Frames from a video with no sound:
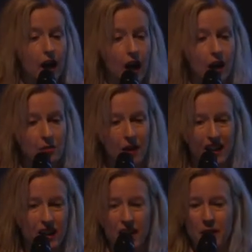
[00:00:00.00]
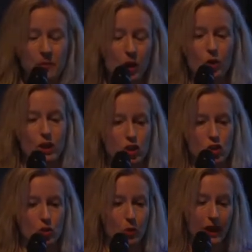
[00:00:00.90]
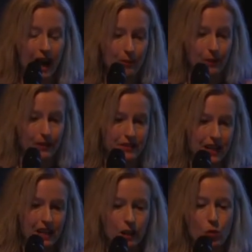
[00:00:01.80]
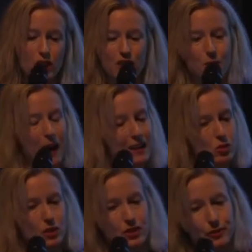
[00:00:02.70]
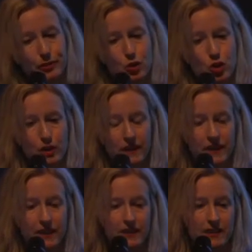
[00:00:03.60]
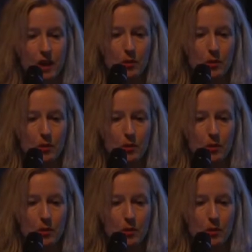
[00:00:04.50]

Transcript: um, and, and i'm not quite sure what happens like where's the past where's the future in this